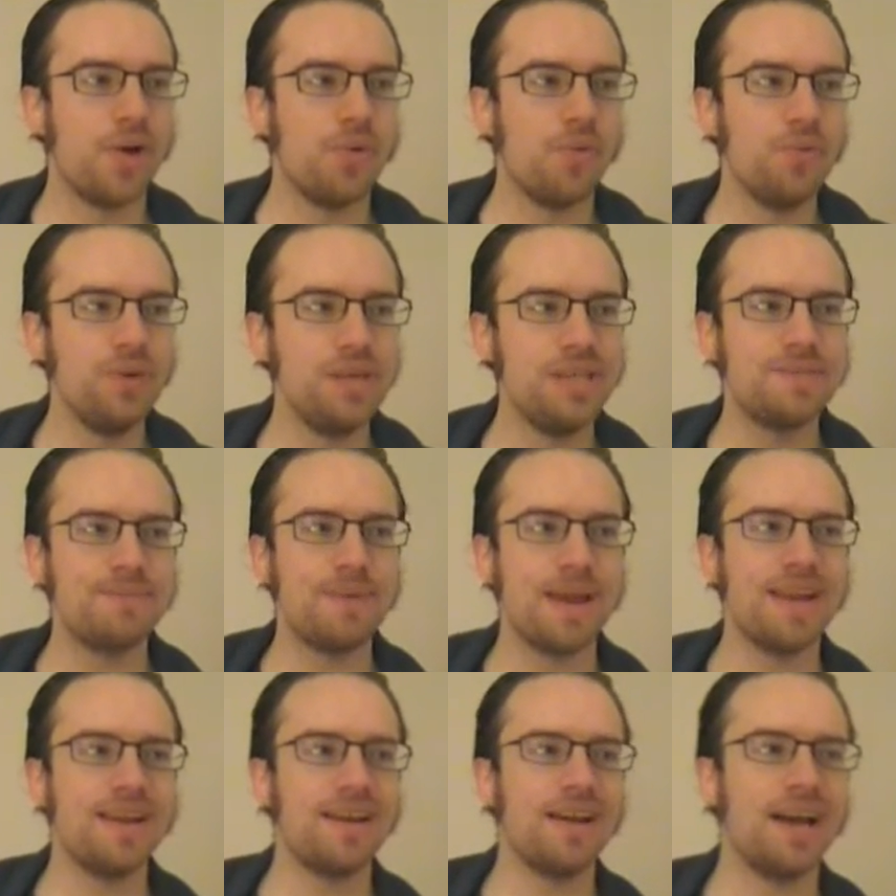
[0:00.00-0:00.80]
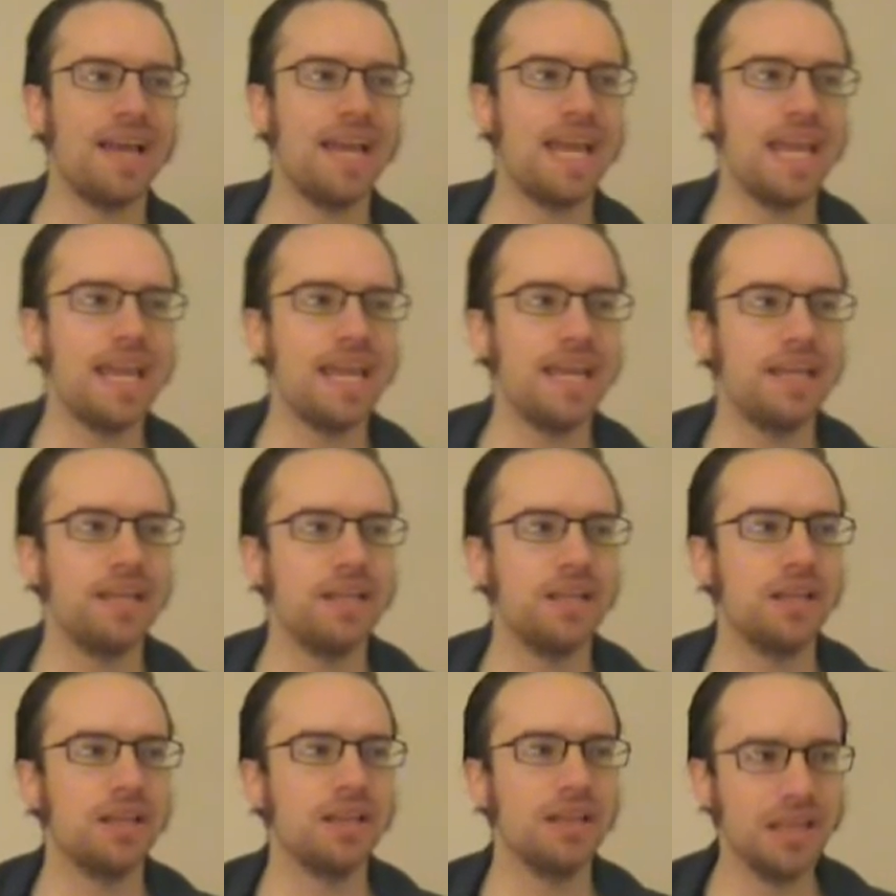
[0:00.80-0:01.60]
We spend a
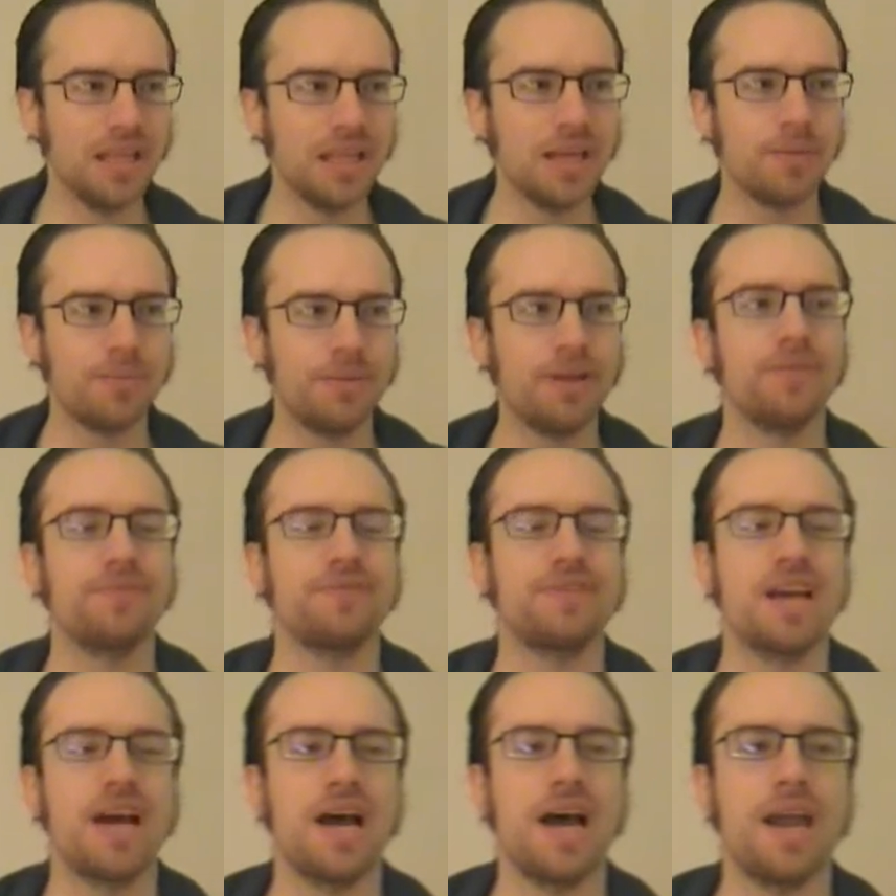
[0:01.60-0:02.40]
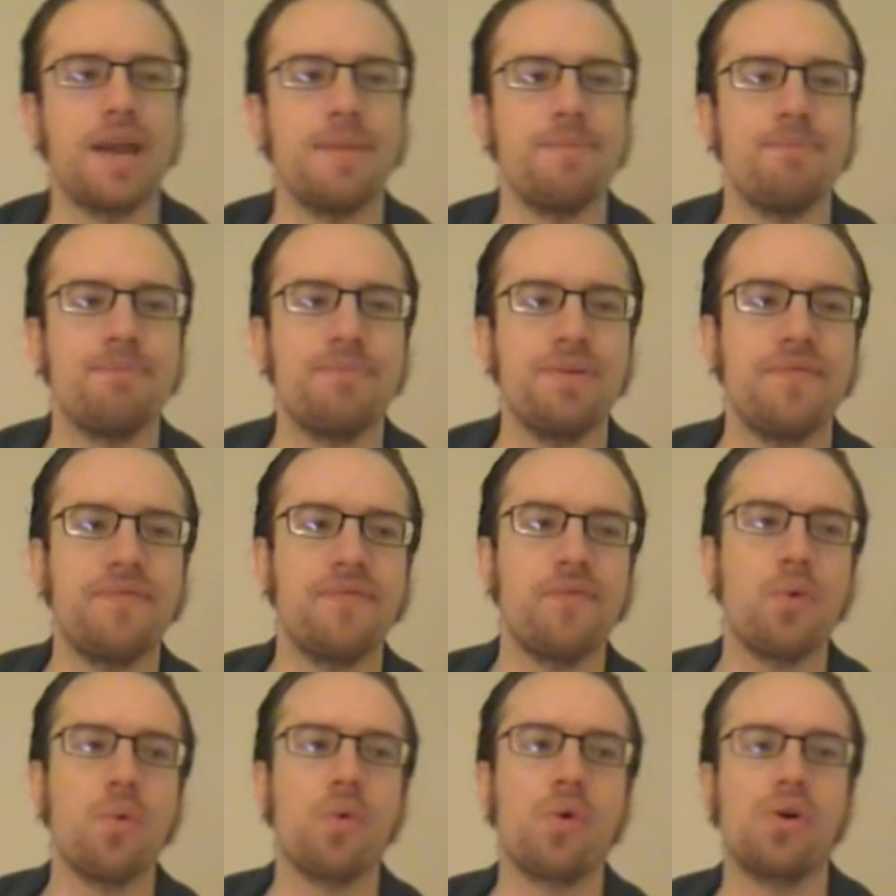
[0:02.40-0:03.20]
little bit of time
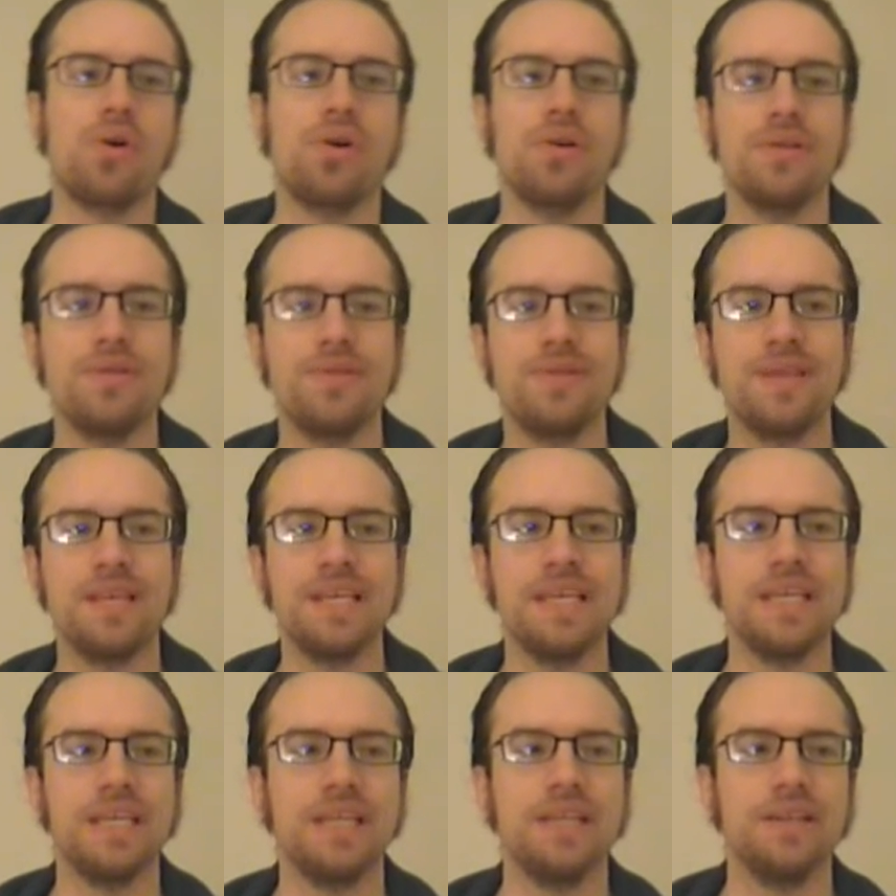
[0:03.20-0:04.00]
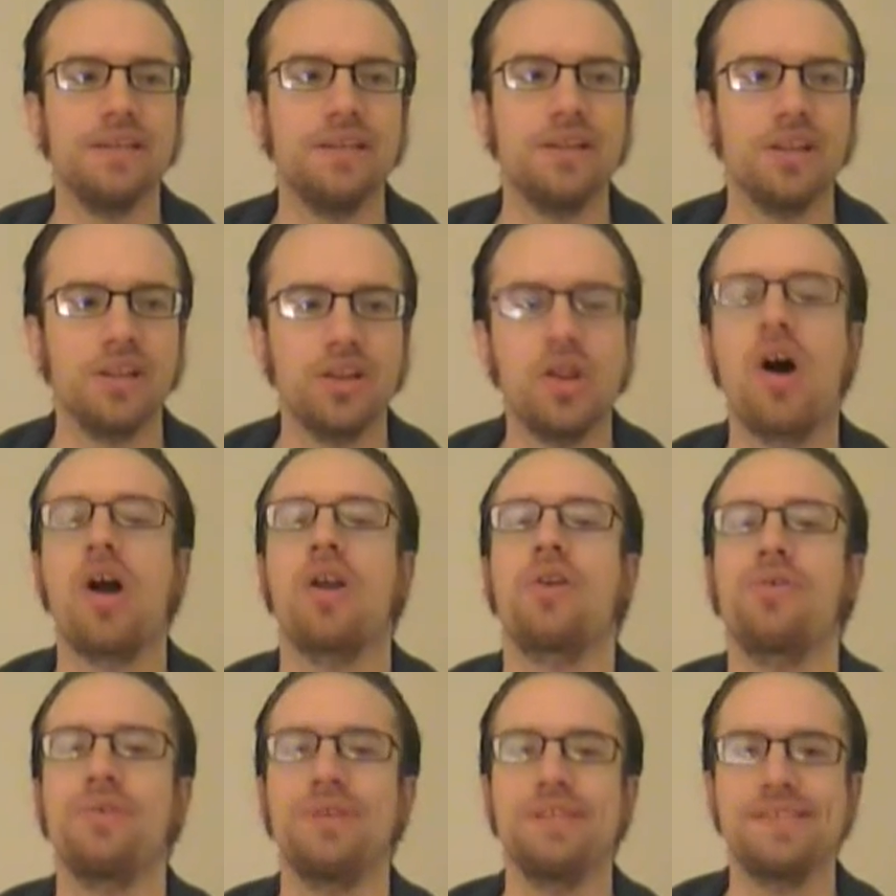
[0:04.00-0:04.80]
before the
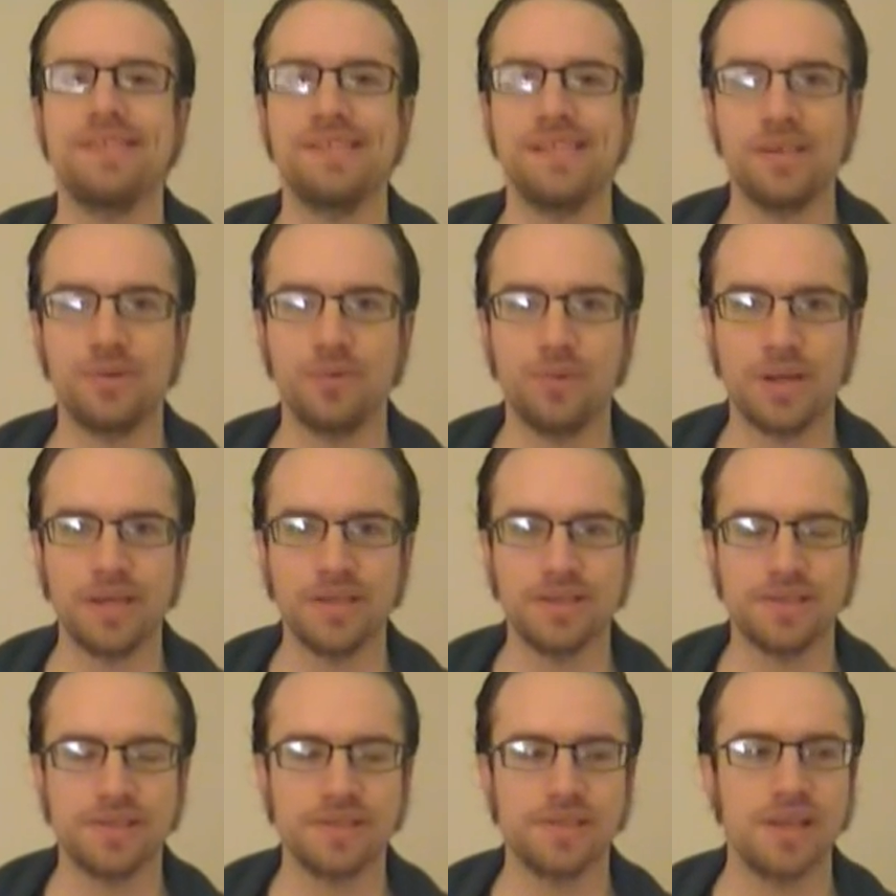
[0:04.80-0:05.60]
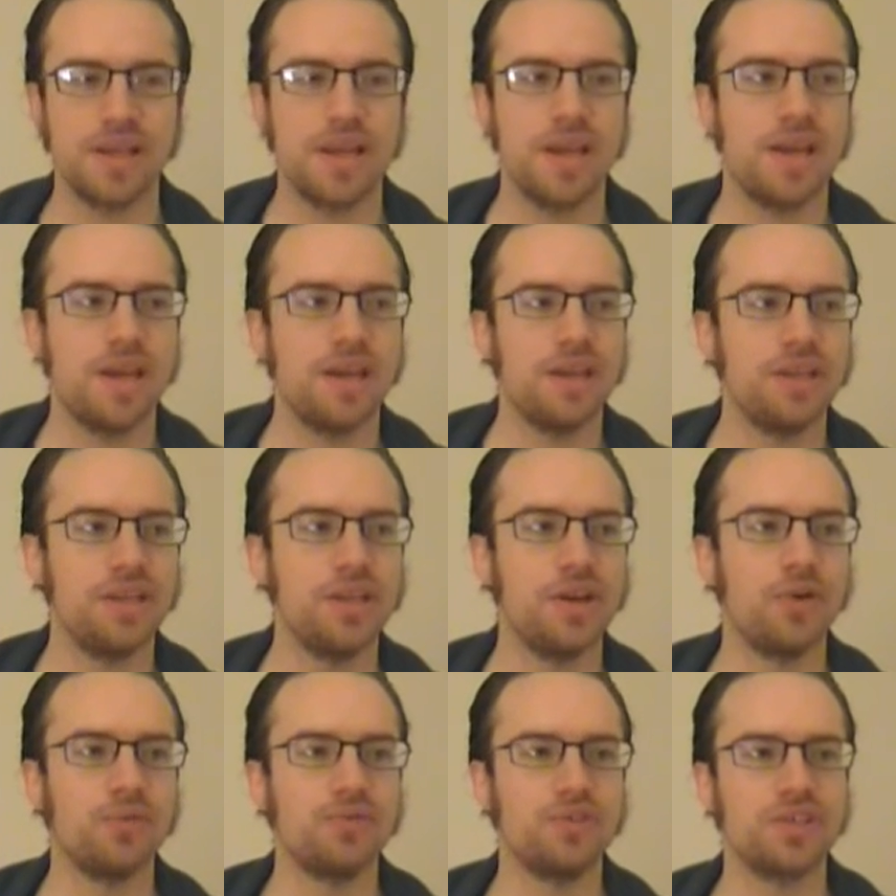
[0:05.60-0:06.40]
lottery sequence, you
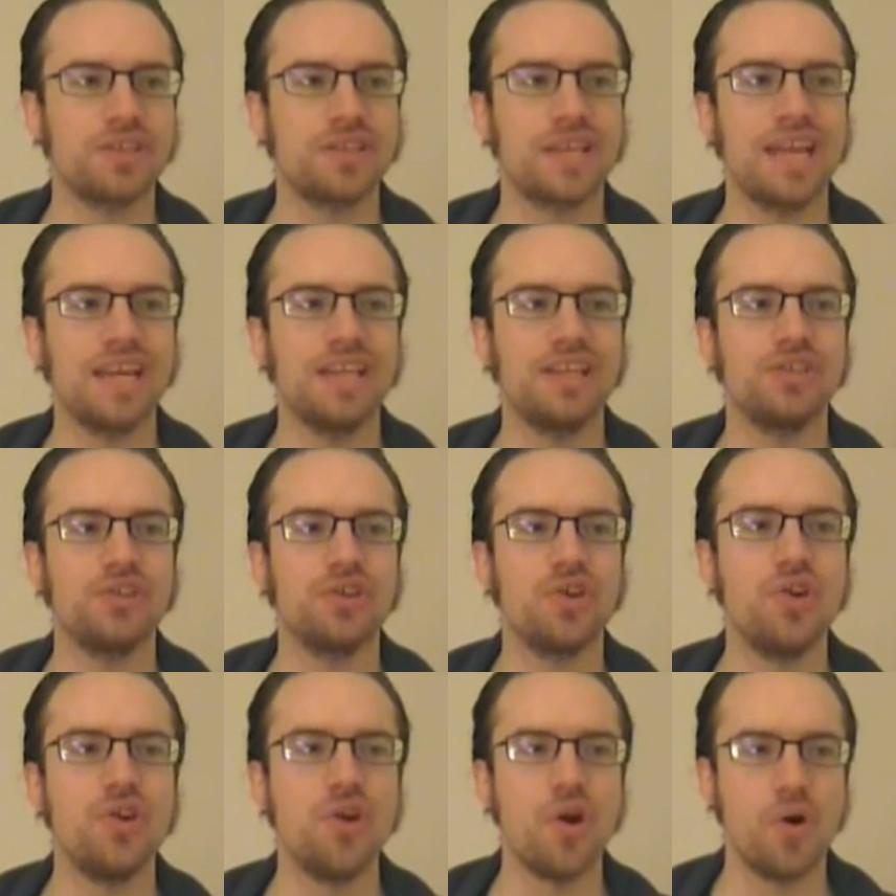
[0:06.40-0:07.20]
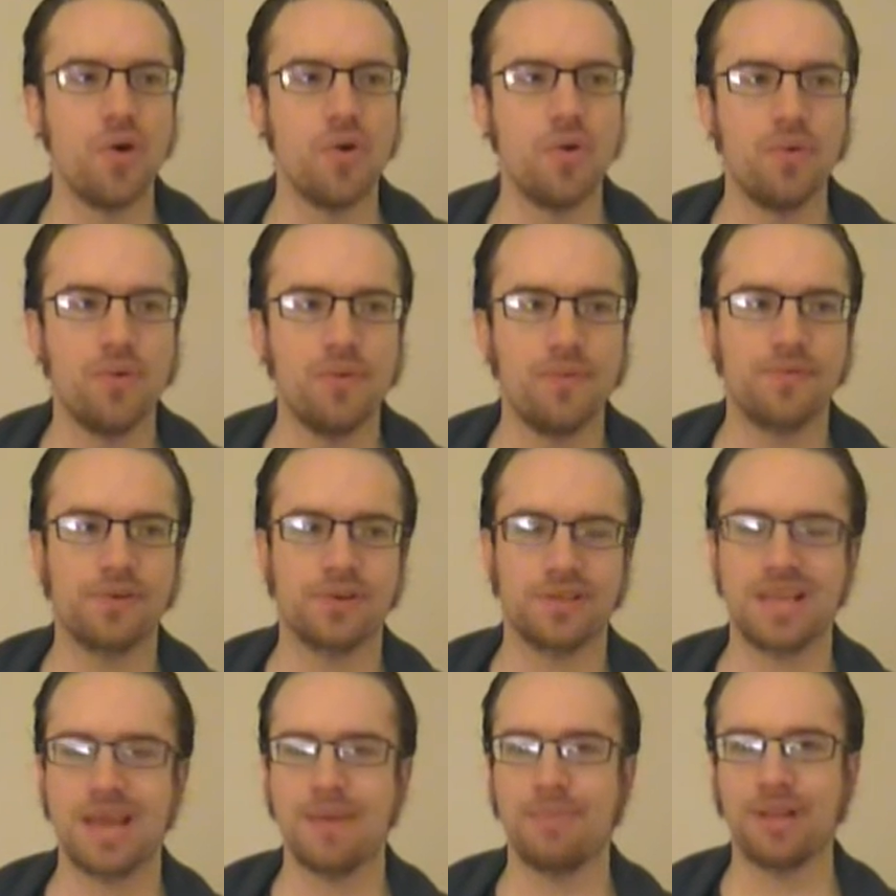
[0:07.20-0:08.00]
know, just getting to know, for
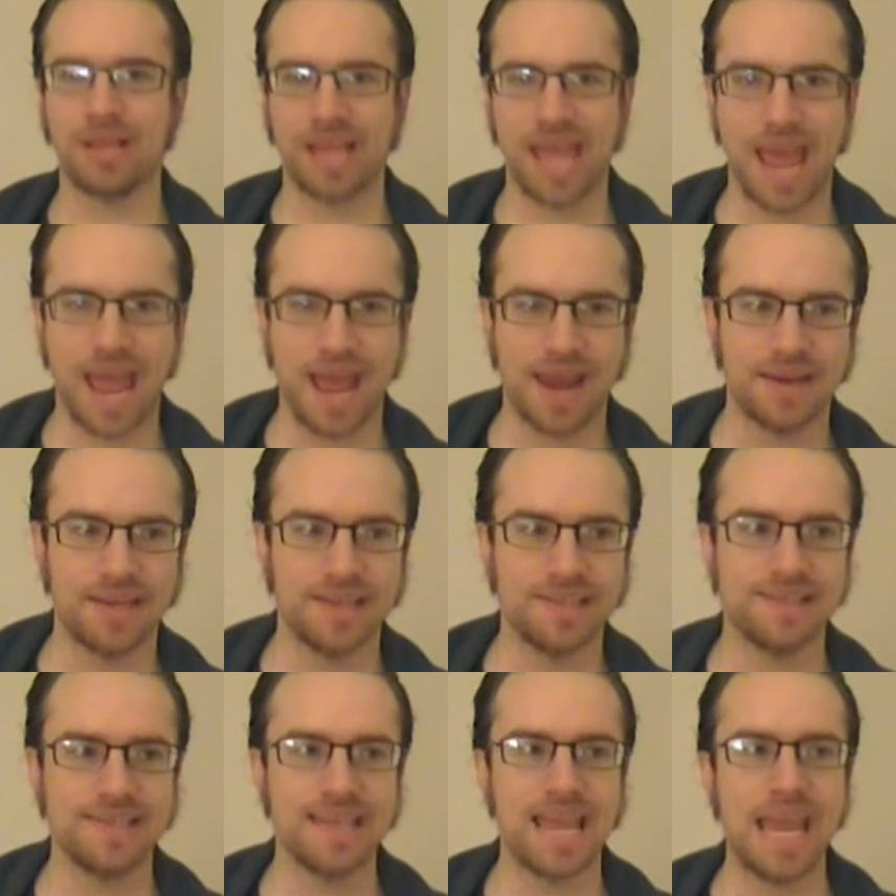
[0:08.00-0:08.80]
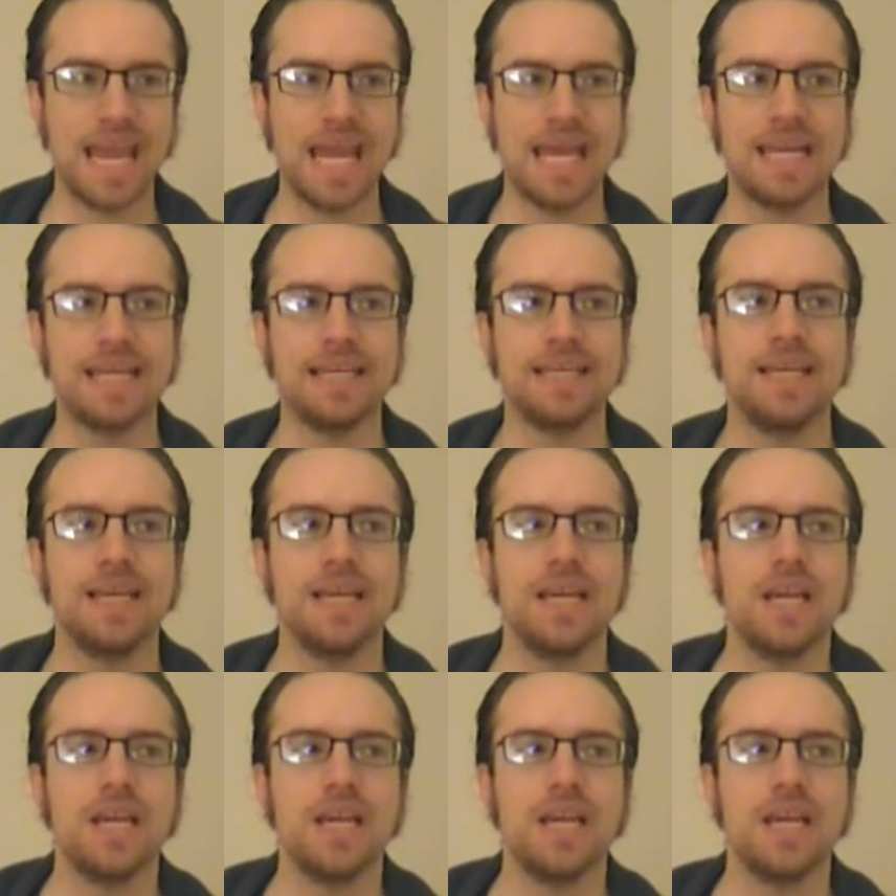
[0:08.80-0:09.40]
example, Katniss, and